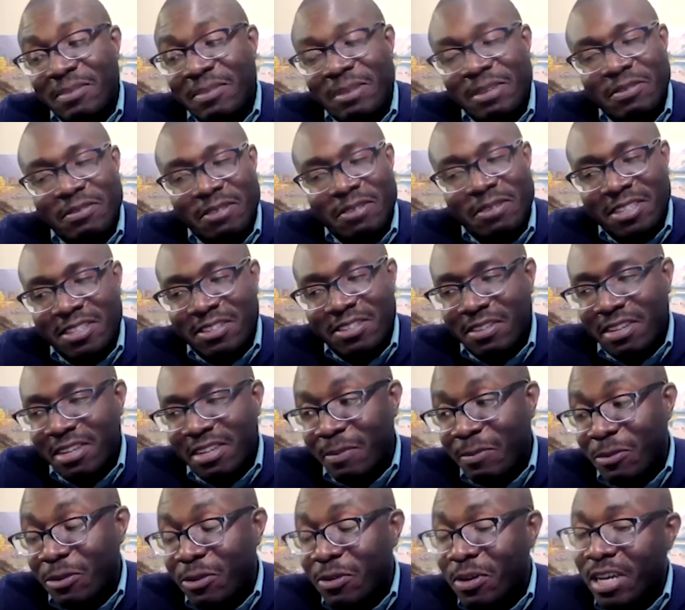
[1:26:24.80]
mean, first of all,
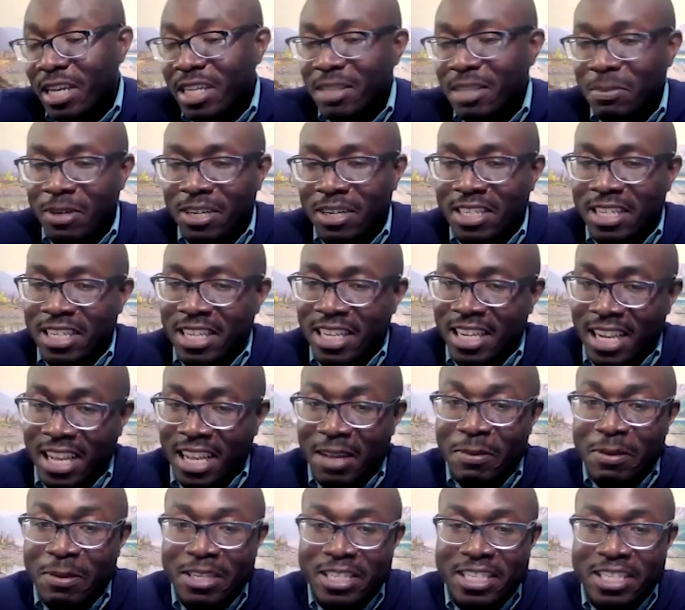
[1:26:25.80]
I'm no expert in
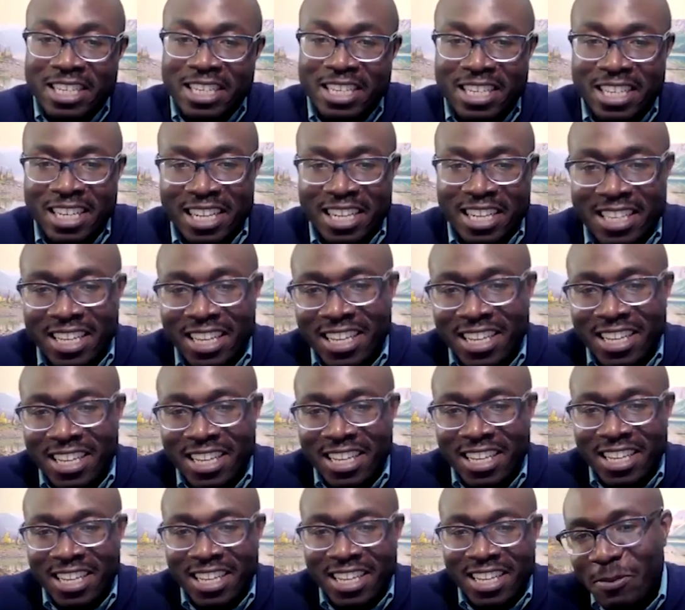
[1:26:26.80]
climate change. I'll tell
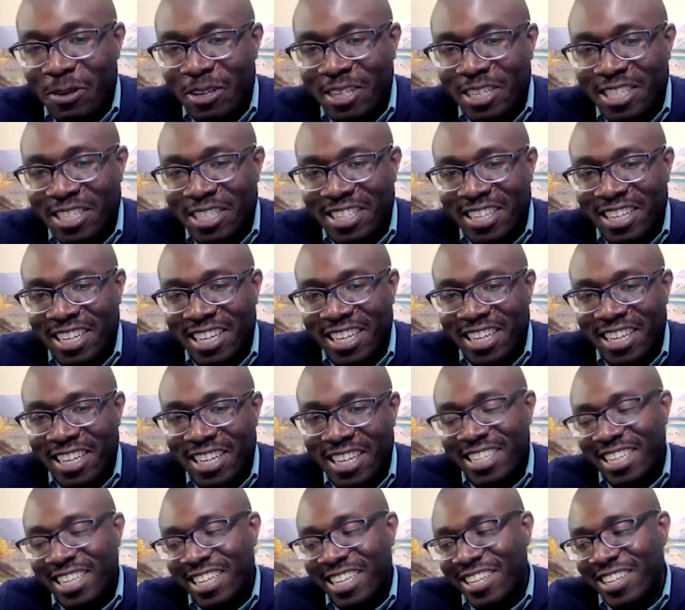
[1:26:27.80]
you that much. You know,
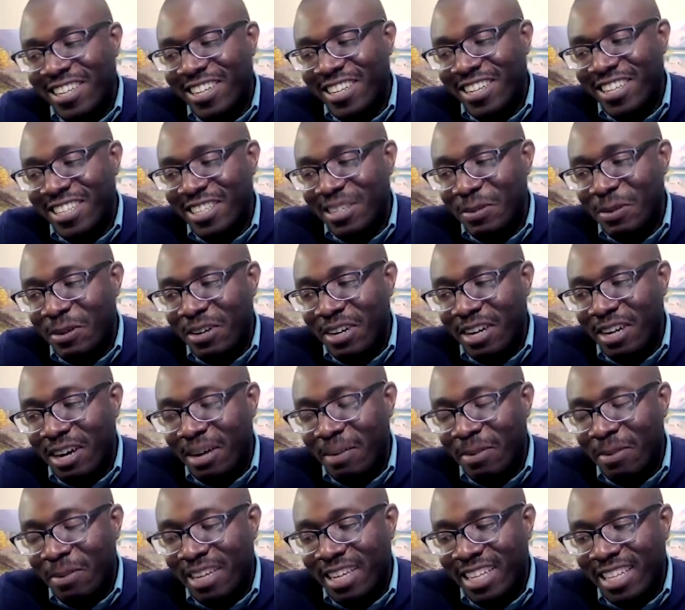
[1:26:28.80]
I can tell you lots about
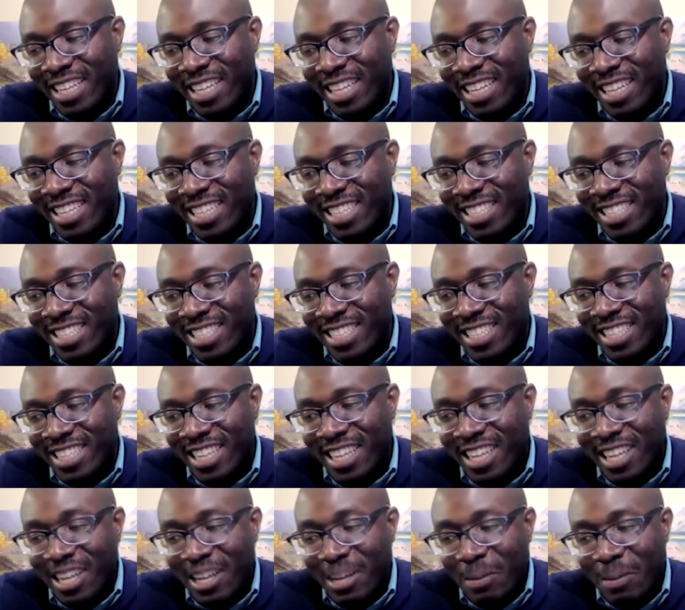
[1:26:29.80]
copper catalysis,
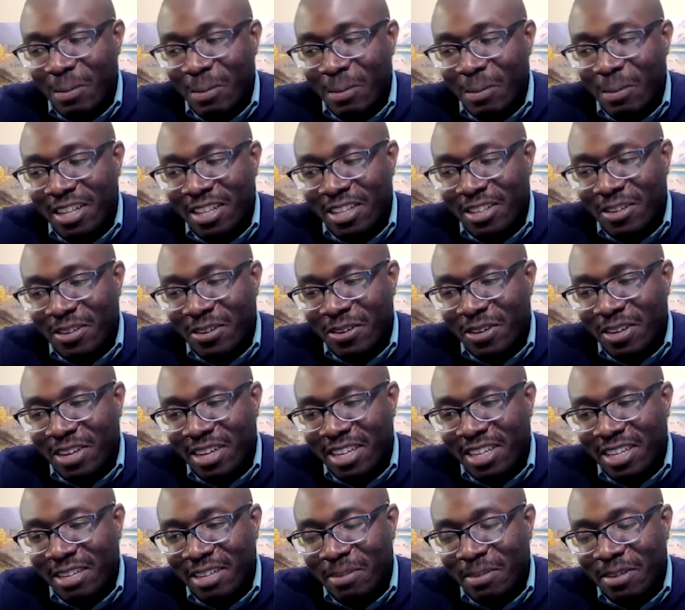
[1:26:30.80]
but not a
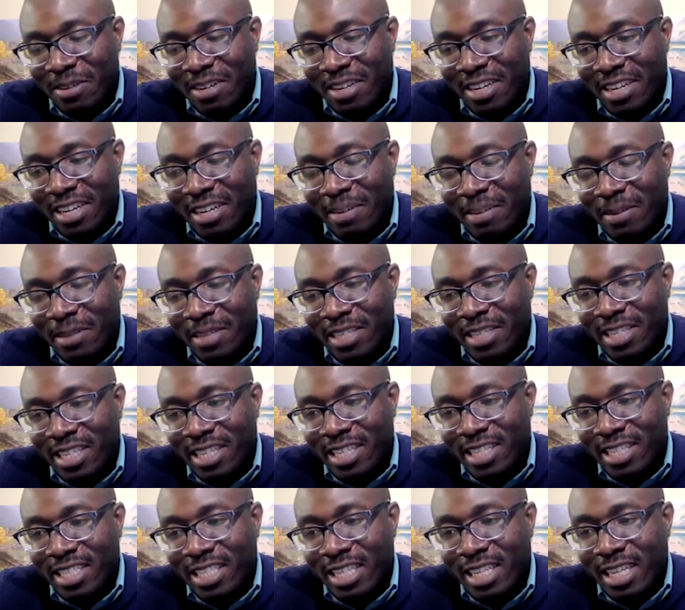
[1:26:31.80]
whole lot about climate
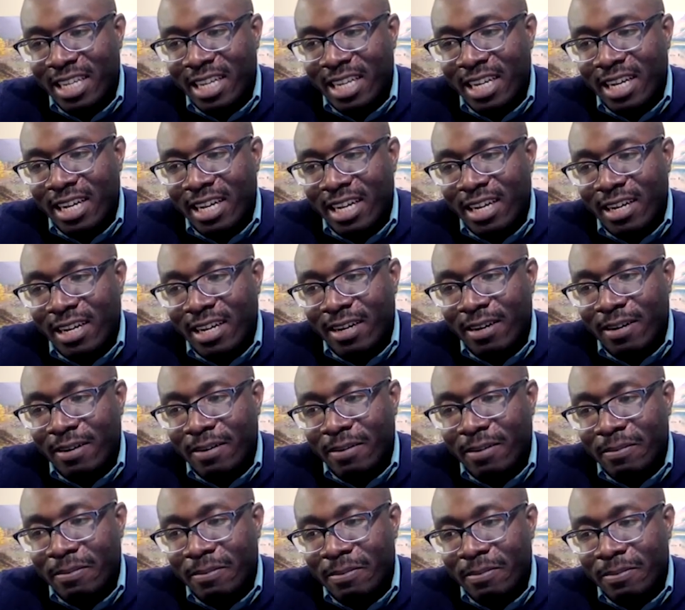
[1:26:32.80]
change.
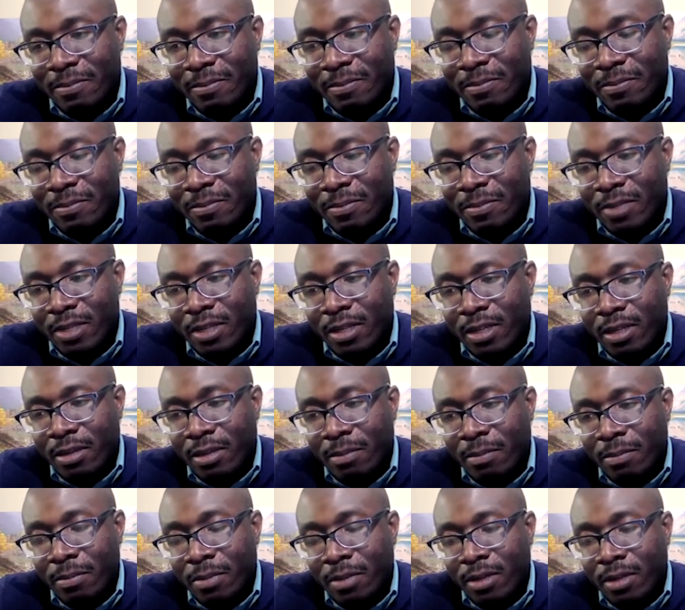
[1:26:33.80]
Um,
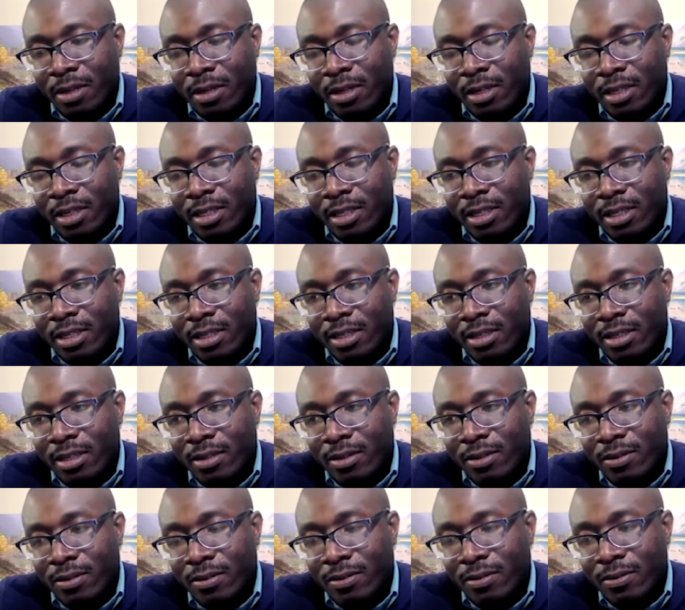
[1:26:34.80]
but you
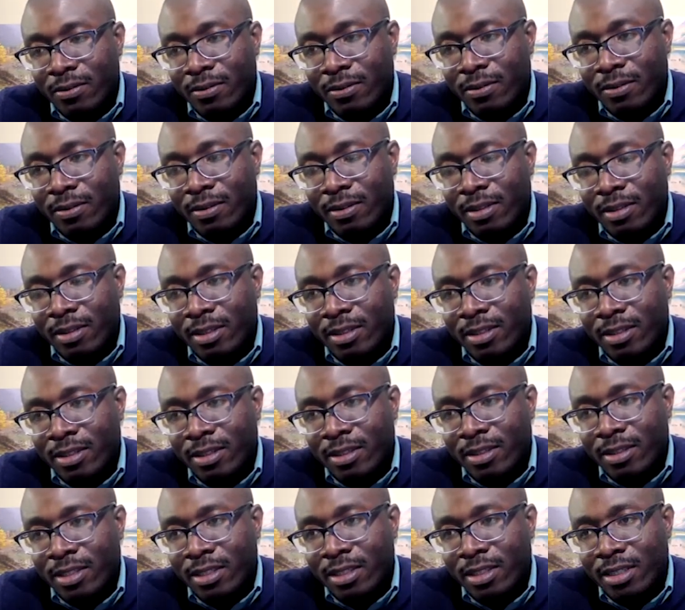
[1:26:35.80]
know, there's
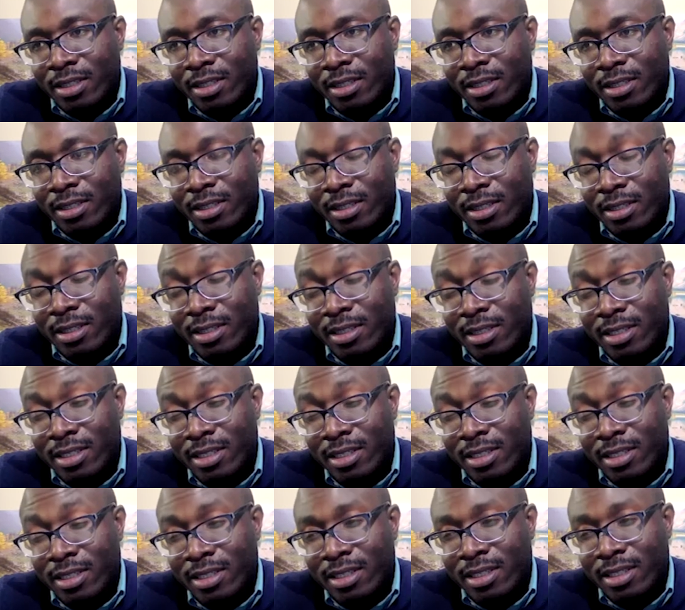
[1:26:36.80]
a there's
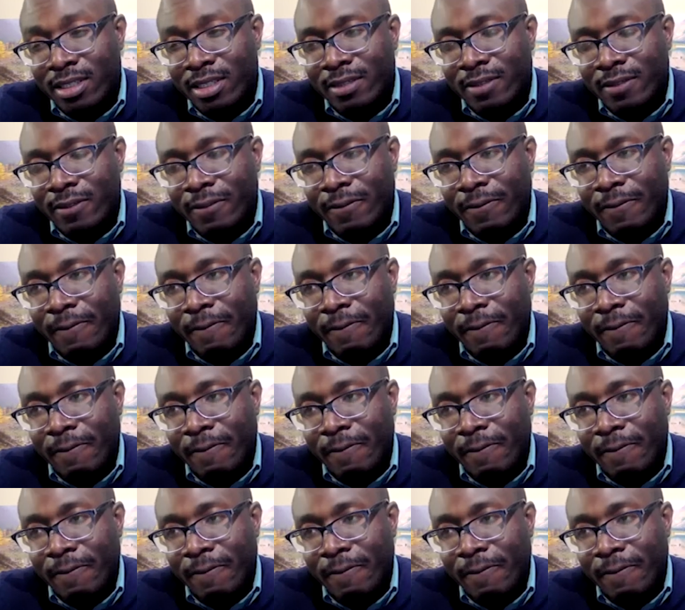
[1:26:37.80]
a